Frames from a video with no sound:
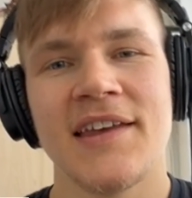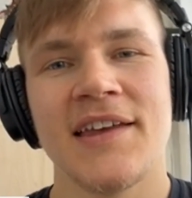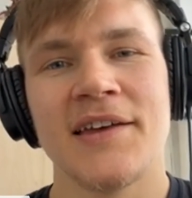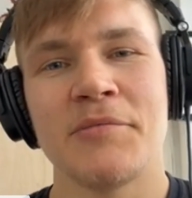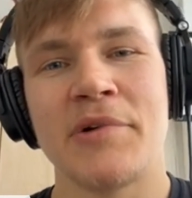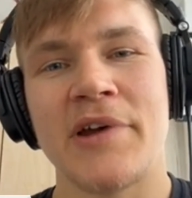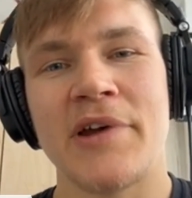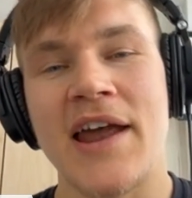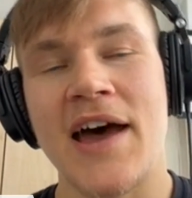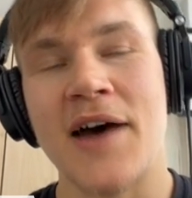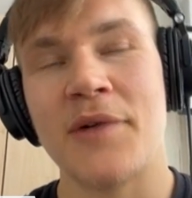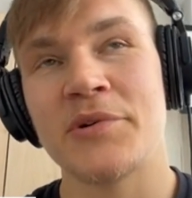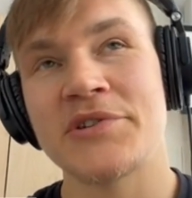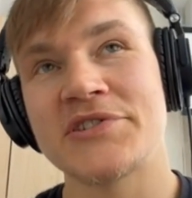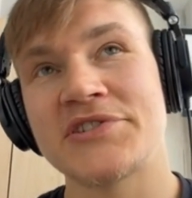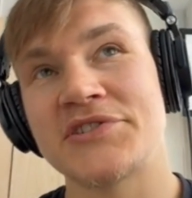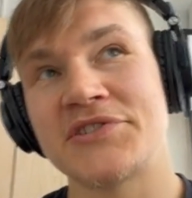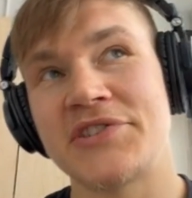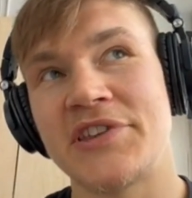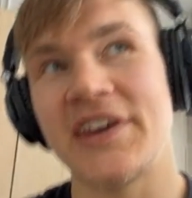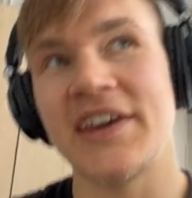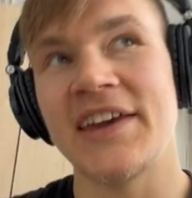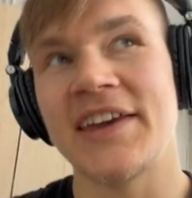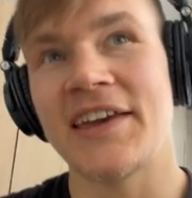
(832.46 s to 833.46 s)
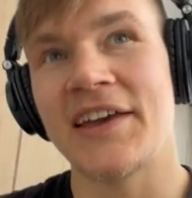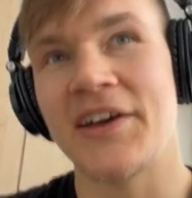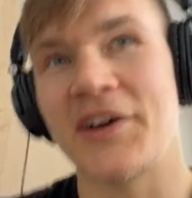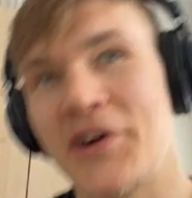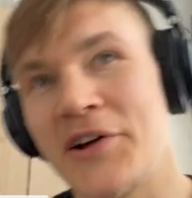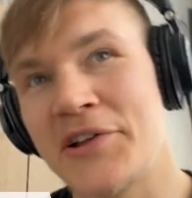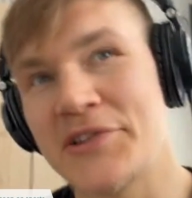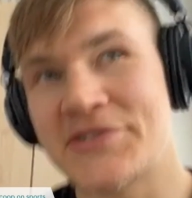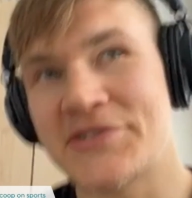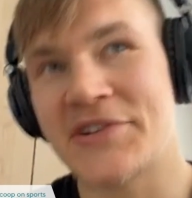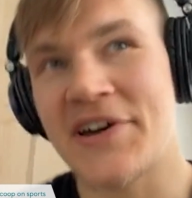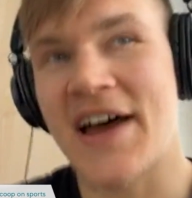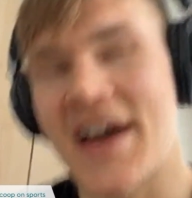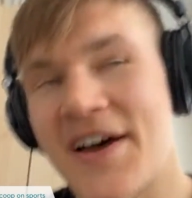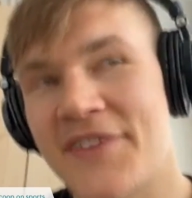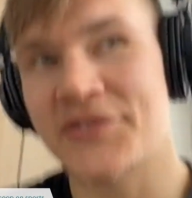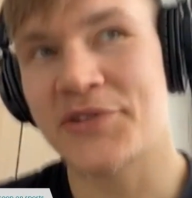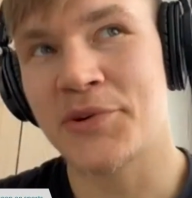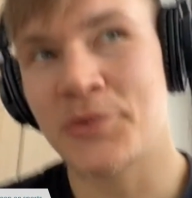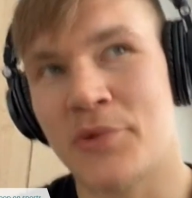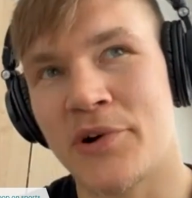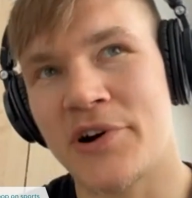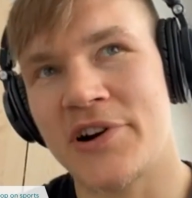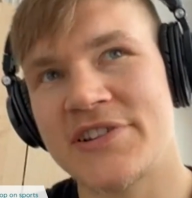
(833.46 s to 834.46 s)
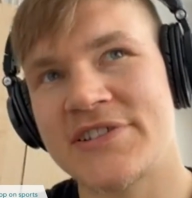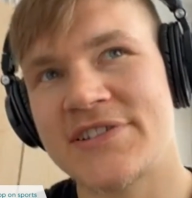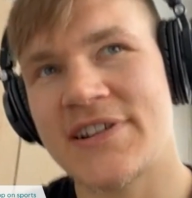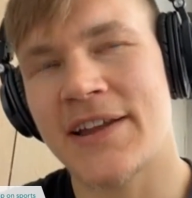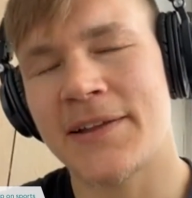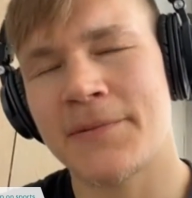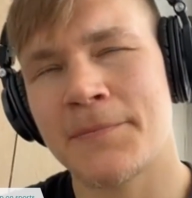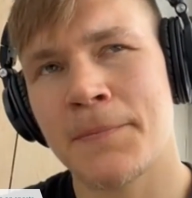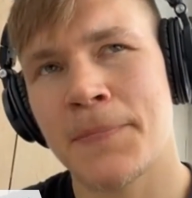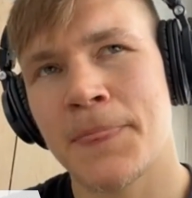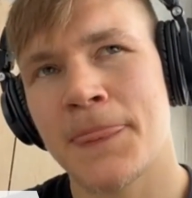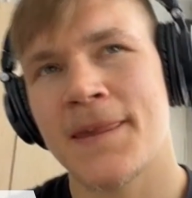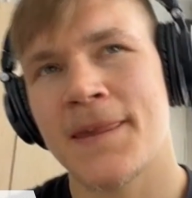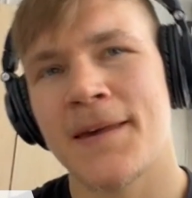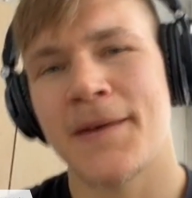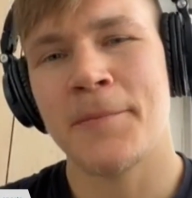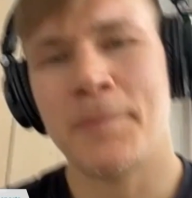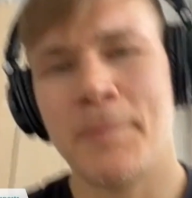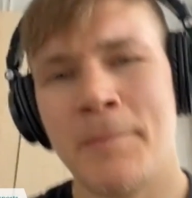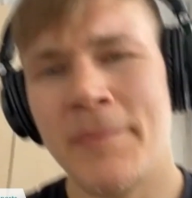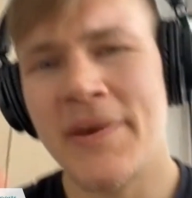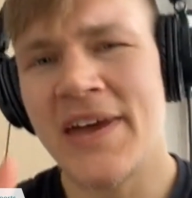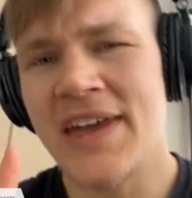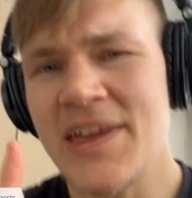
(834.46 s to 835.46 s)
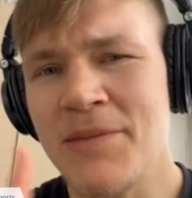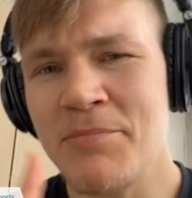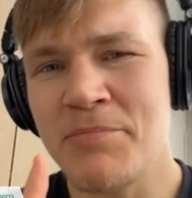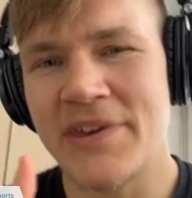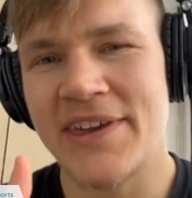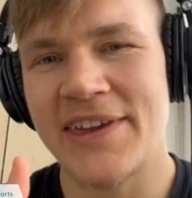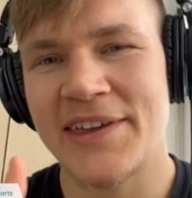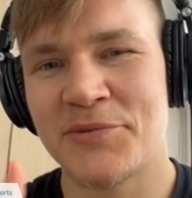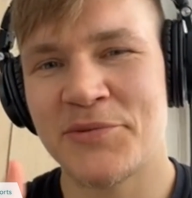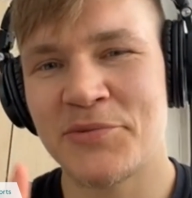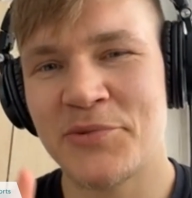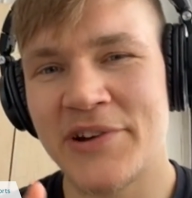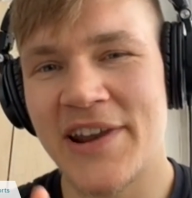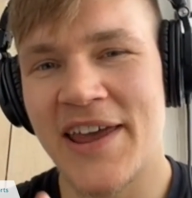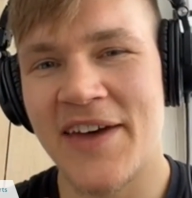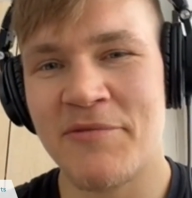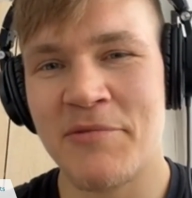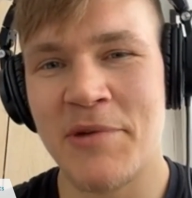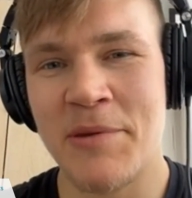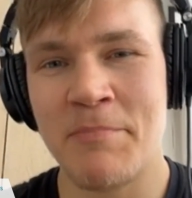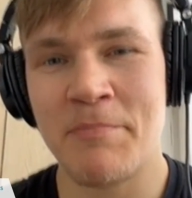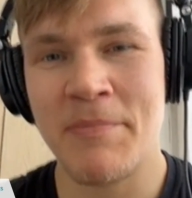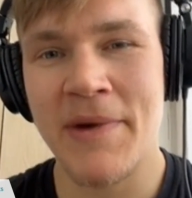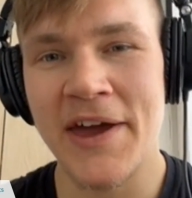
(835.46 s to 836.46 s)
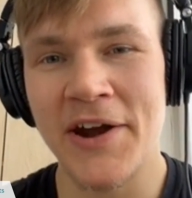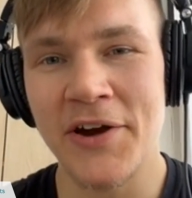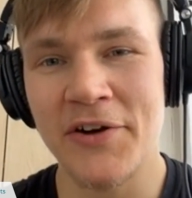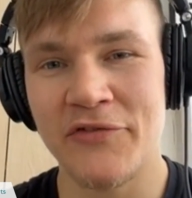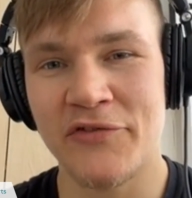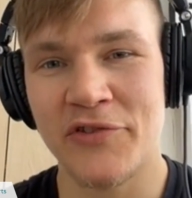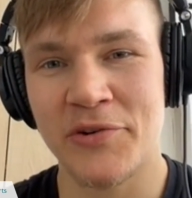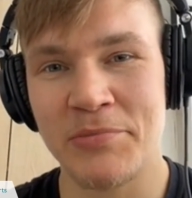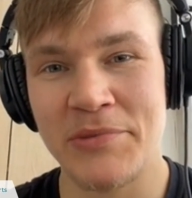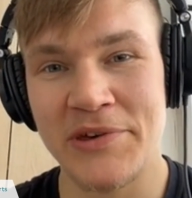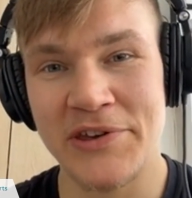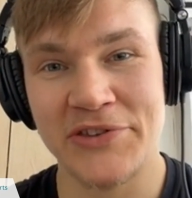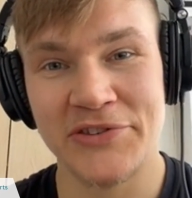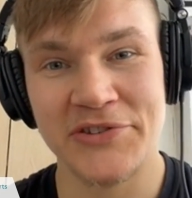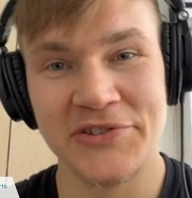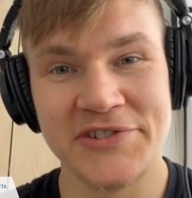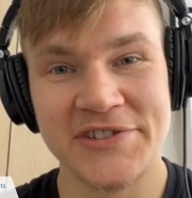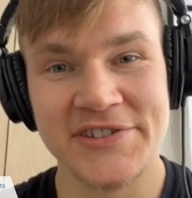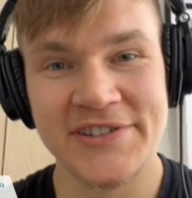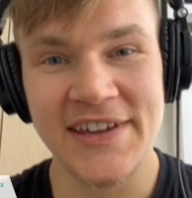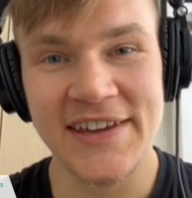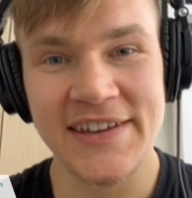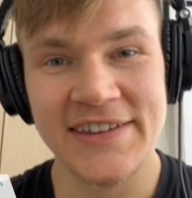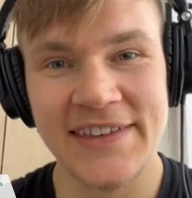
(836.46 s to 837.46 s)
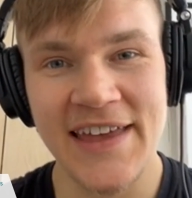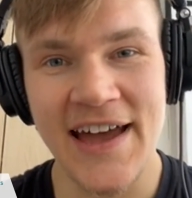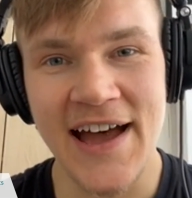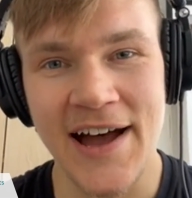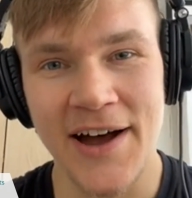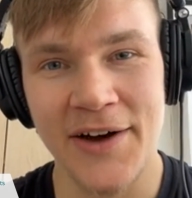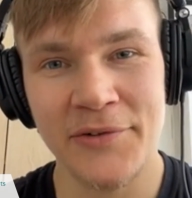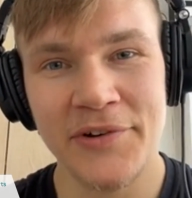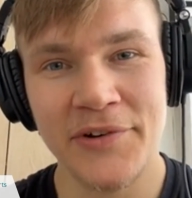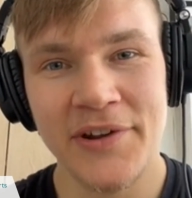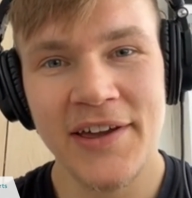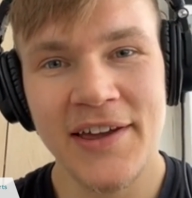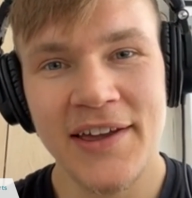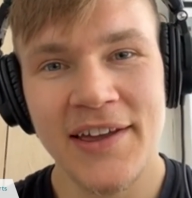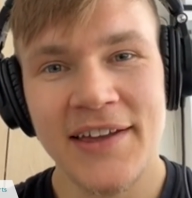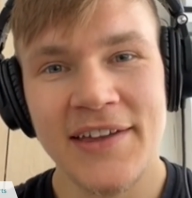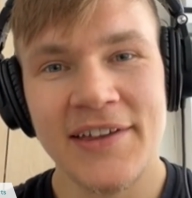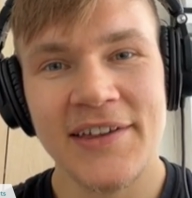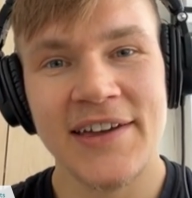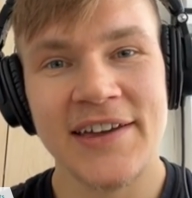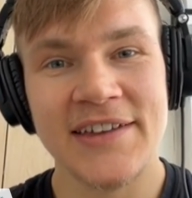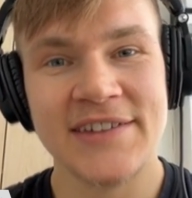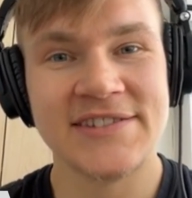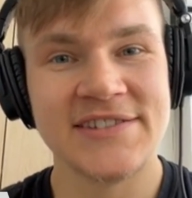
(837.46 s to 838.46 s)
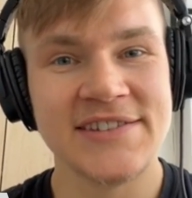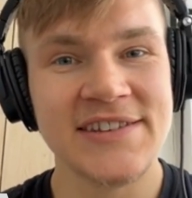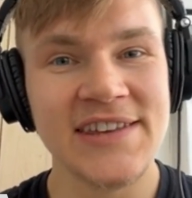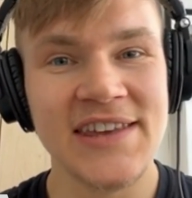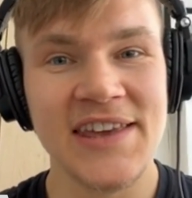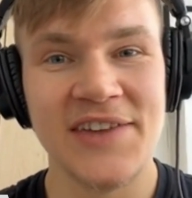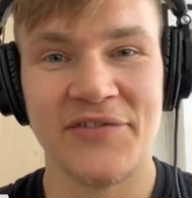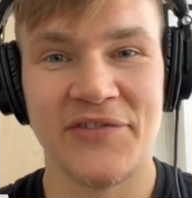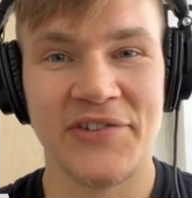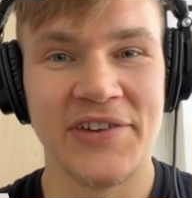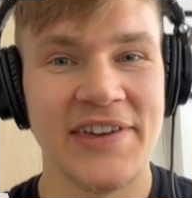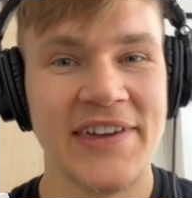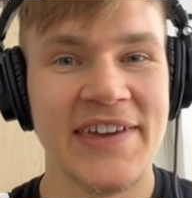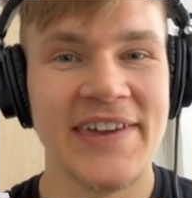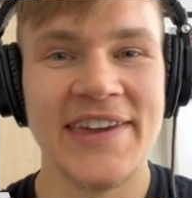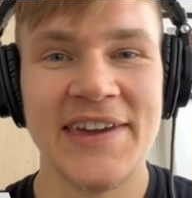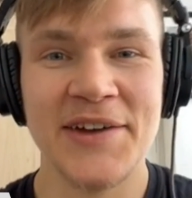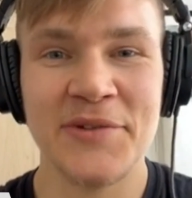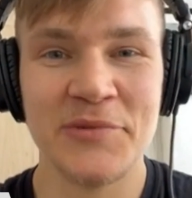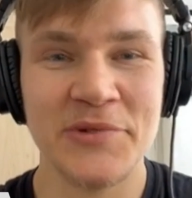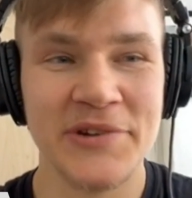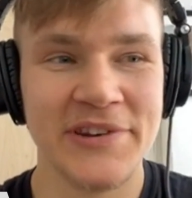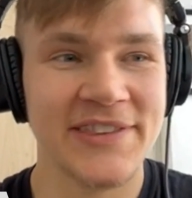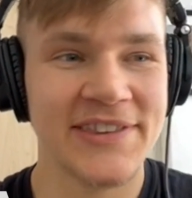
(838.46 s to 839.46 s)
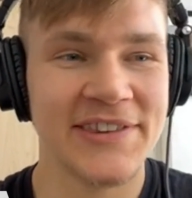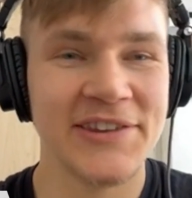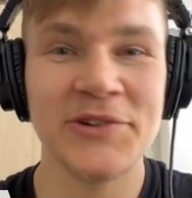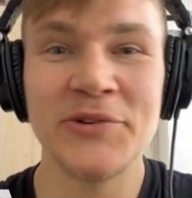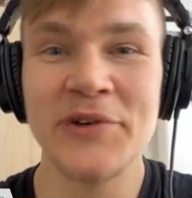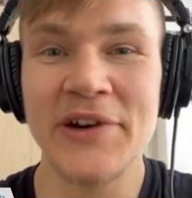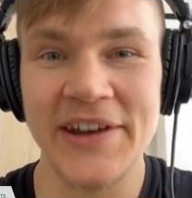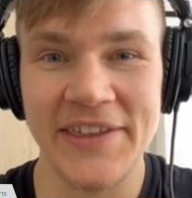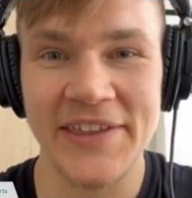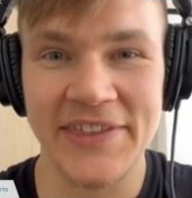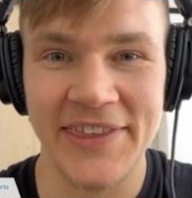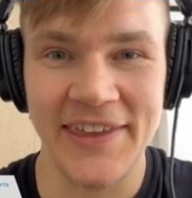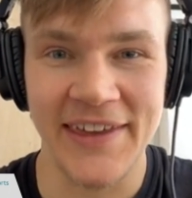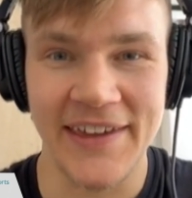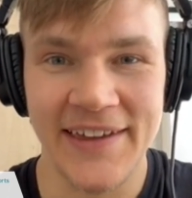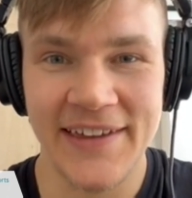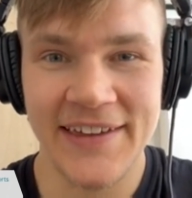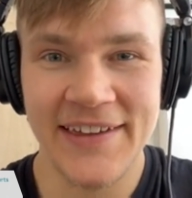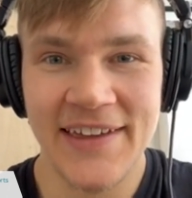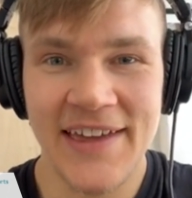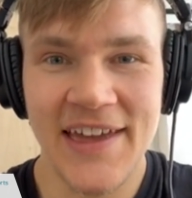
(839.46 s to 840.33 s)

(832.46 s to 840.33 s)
But I was thinking also afterwards, like maybe it would have been better for me to stay down and see if he would do anything.